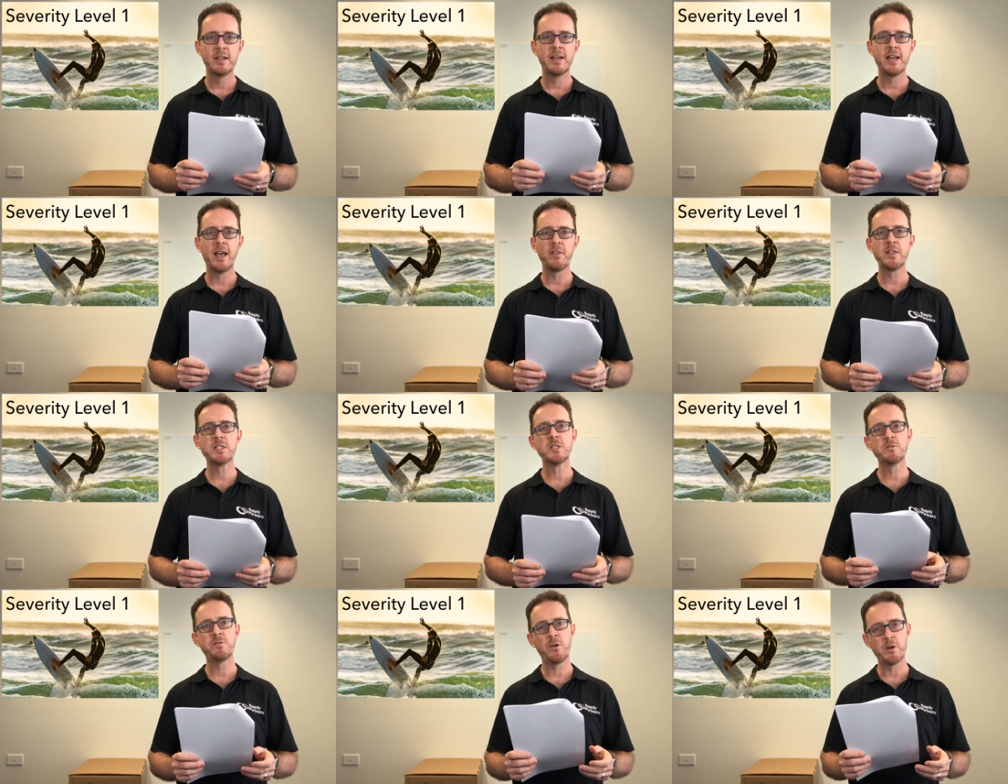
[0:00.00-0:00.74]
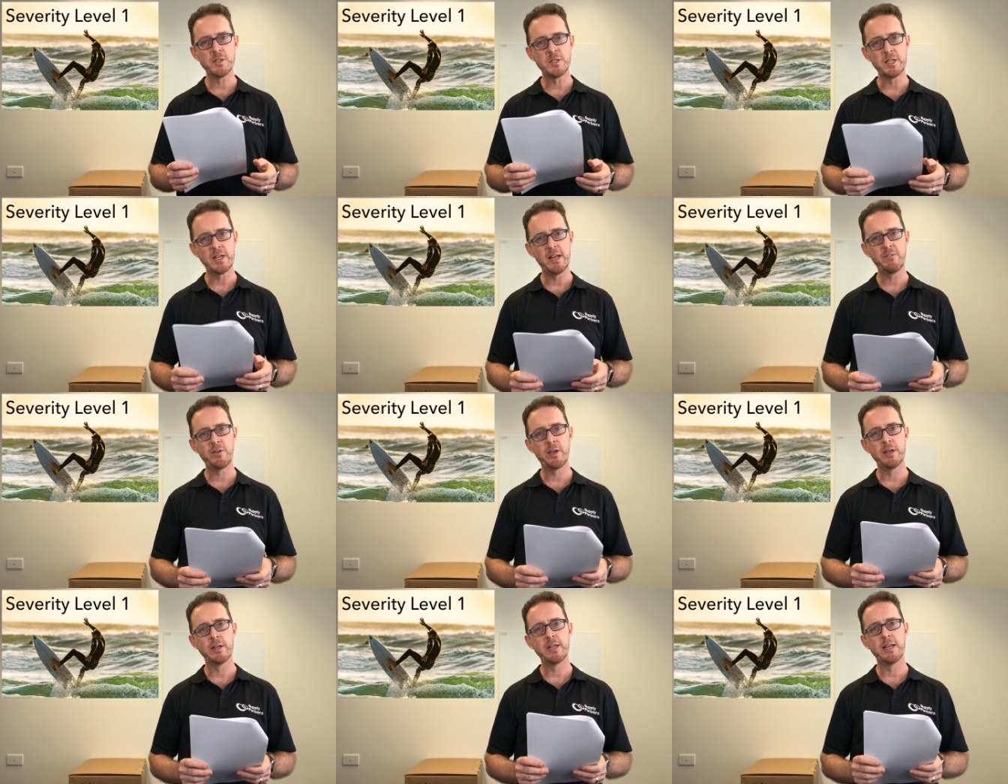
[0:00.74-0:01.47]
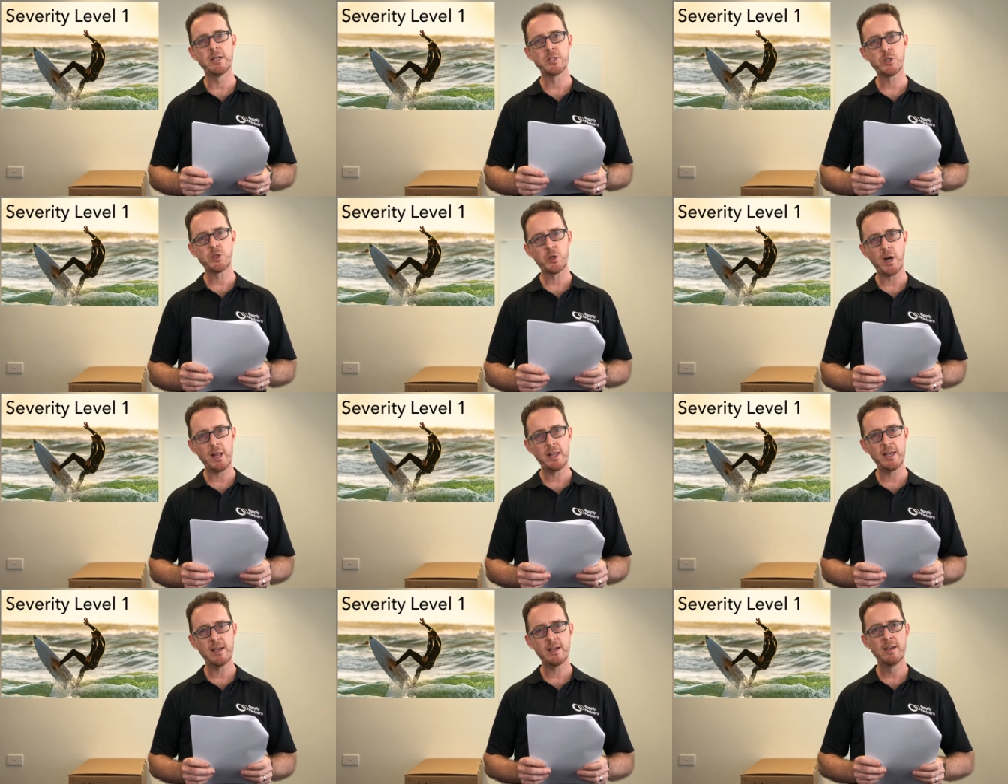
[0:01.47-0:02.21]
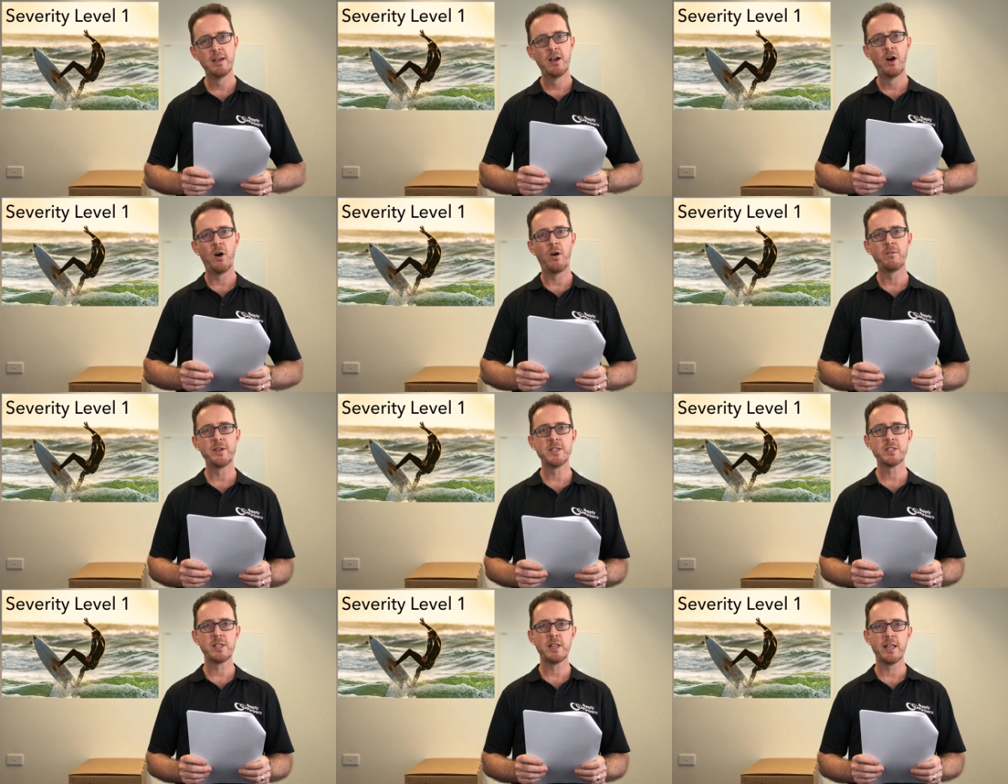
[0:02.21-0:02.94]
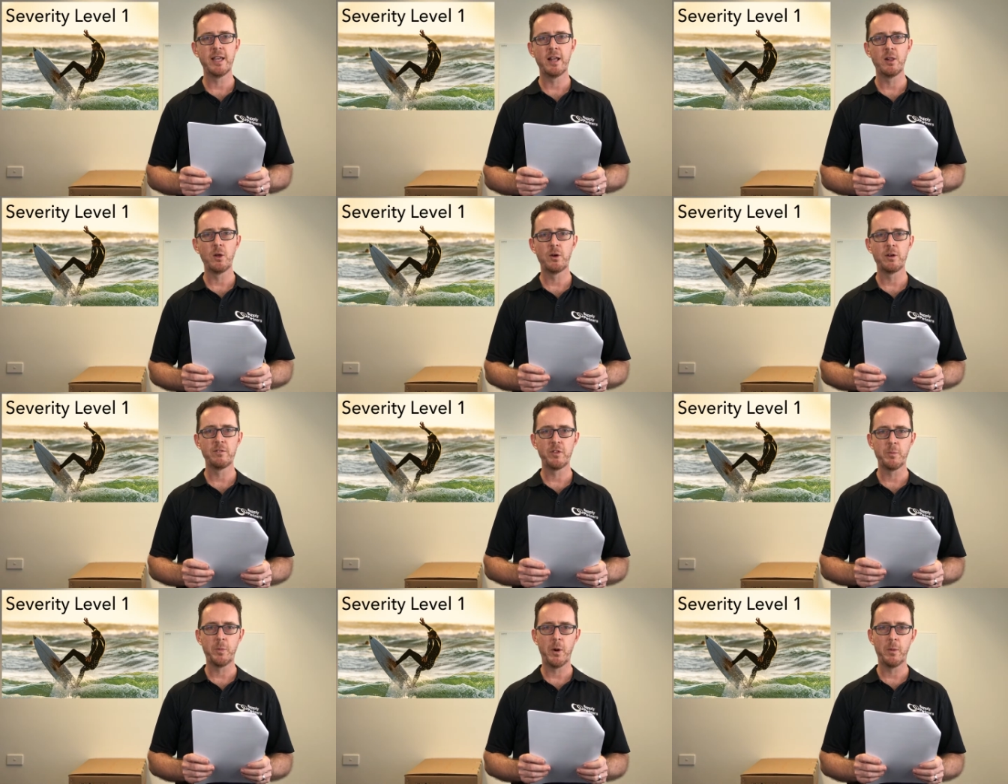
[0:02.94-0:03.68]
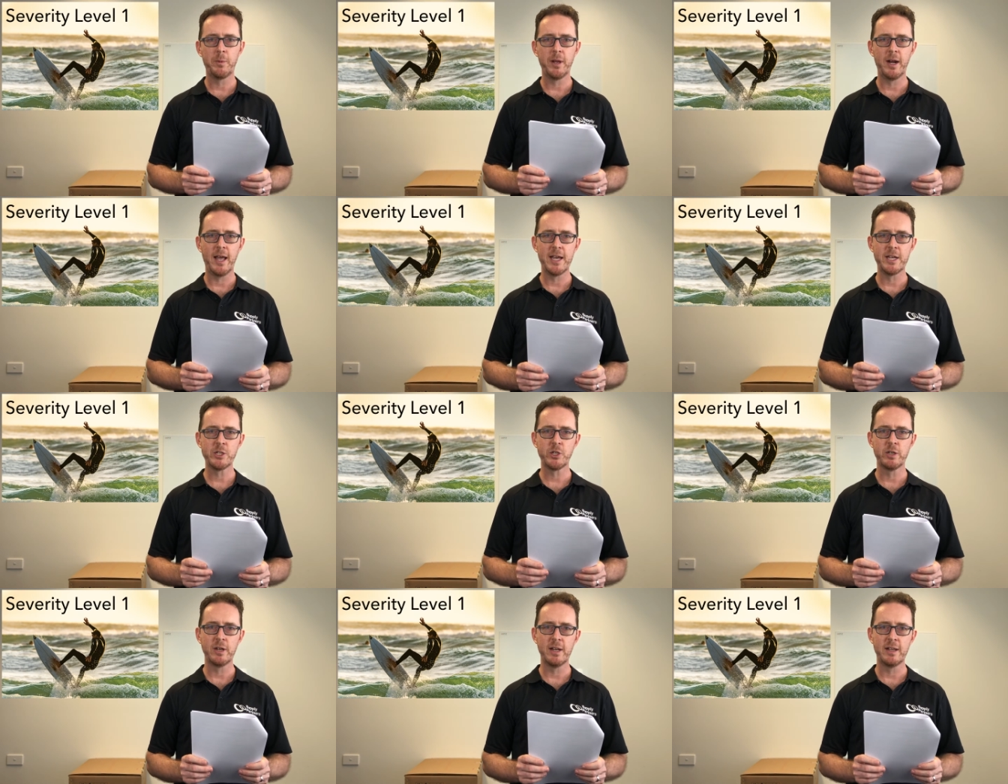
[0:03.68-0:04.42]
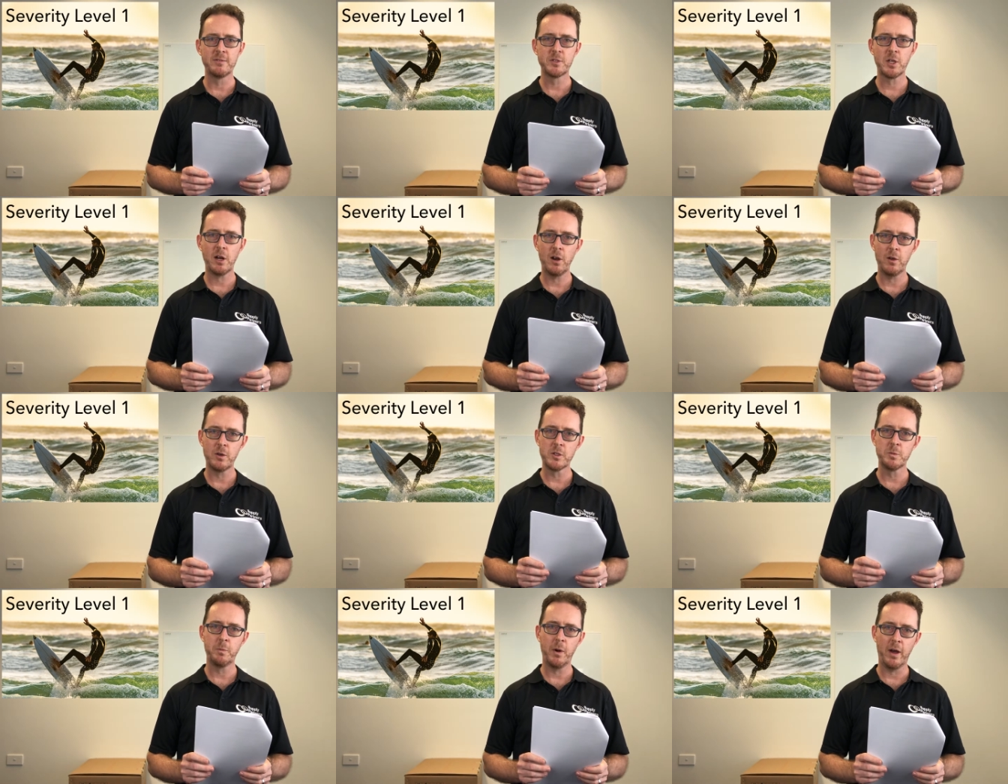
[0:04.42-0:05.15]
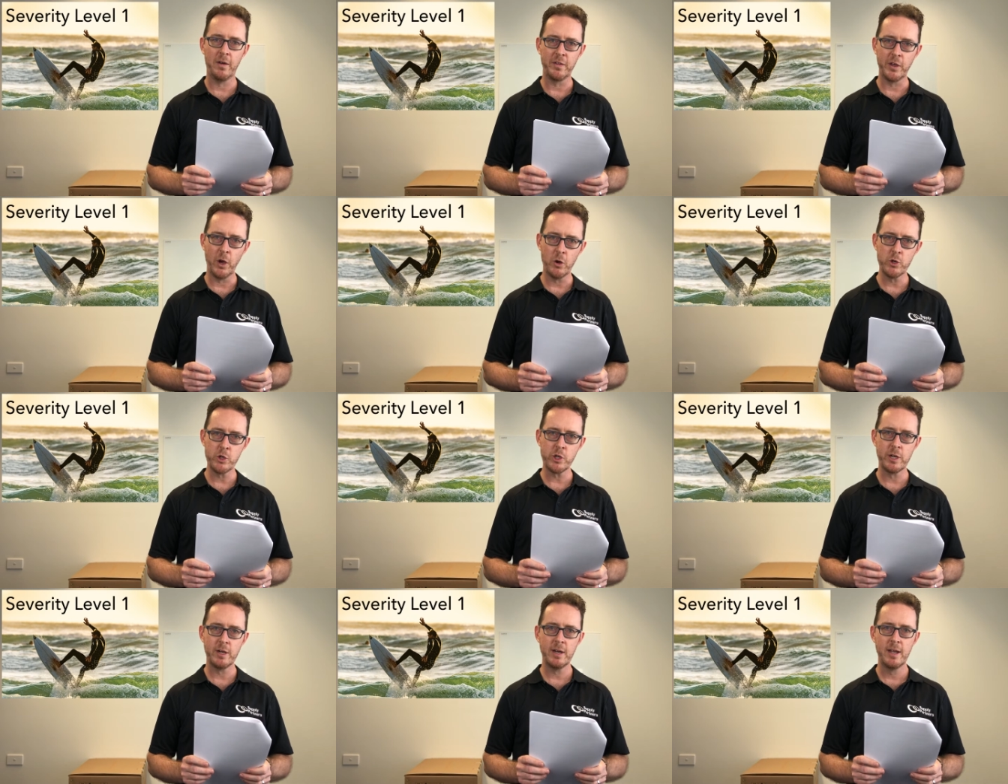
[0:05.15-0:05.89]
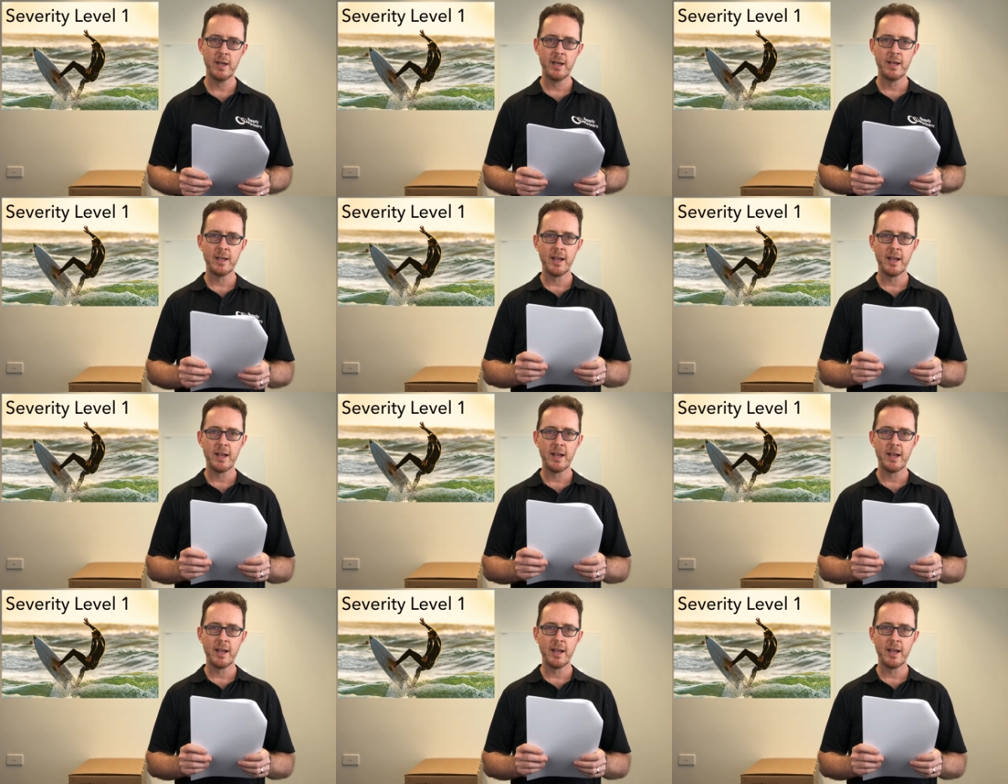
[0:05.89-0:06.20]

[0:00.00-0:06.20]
Now, this is very significant in Australia. Obviously, a lot of the population lives close by the ocean.